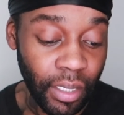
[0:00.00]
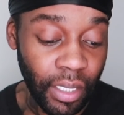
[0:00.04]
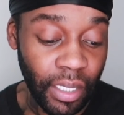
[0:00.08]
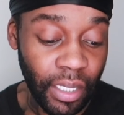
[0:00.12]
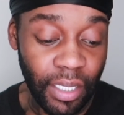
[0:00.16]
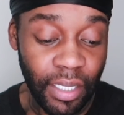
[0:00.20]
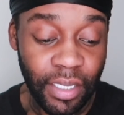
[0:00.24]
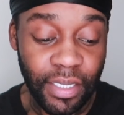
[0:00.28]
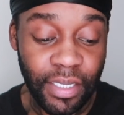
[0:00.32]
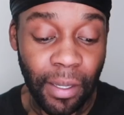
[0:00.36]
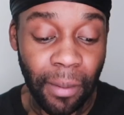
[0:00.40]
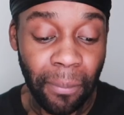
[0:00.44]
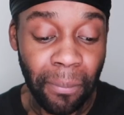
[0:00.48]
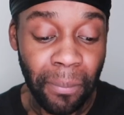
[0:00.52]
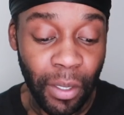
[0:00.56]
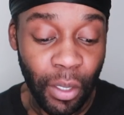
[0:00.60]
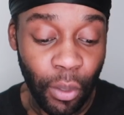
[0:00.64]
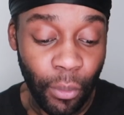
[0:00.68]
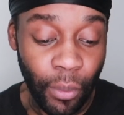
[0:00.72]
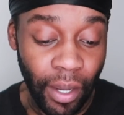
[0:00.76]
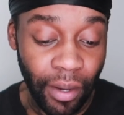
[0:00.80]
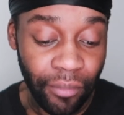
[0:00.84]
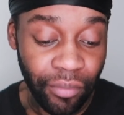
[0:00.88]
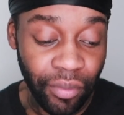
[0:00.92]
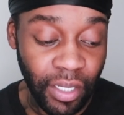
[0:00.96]
eat a
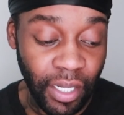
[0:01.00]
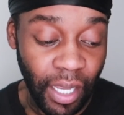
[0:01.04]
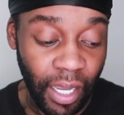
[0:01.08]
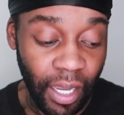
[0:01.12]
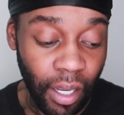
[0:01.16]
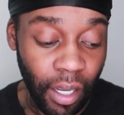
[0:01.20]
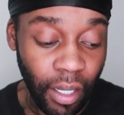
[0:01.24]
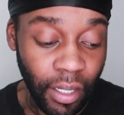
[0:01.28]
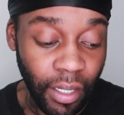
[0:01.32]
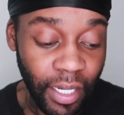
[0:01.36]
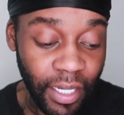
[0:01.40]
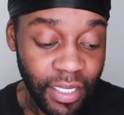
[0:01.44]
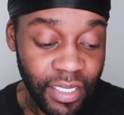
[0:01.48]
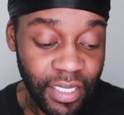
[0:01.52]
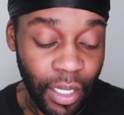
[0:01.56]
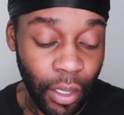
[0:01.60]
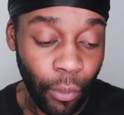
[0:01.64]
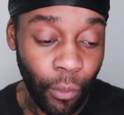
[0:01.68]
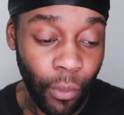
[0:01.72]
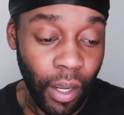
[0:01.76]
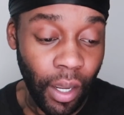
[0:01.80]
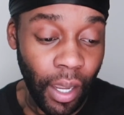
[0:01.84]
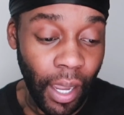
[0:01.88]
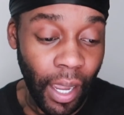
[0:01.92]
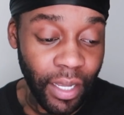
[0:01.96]
meal every day unless they
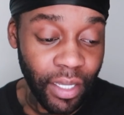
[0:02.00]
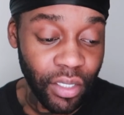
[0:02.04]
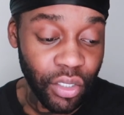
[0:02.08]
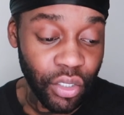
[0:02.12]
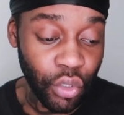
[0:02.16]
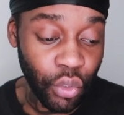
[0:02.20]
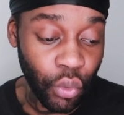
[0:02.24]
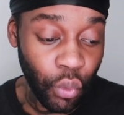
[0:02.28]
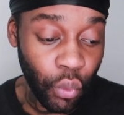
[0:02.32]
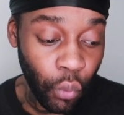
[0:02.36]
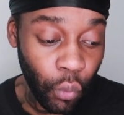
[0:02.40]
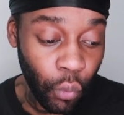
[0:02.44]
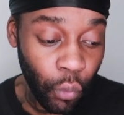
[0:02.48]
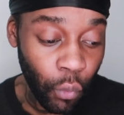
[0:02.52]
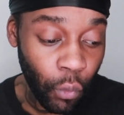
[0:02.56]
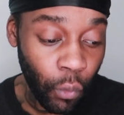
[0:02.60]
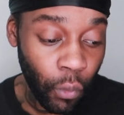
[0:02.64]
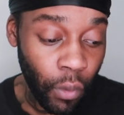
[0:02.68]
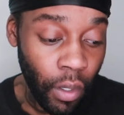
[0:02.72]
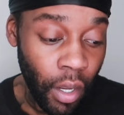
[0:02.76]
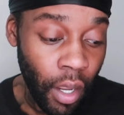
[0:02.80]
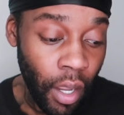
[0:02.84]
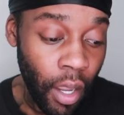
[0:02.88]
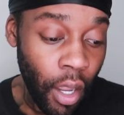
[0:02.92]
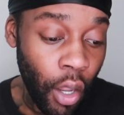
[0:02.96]
were at
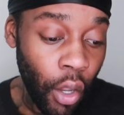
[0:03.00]
school.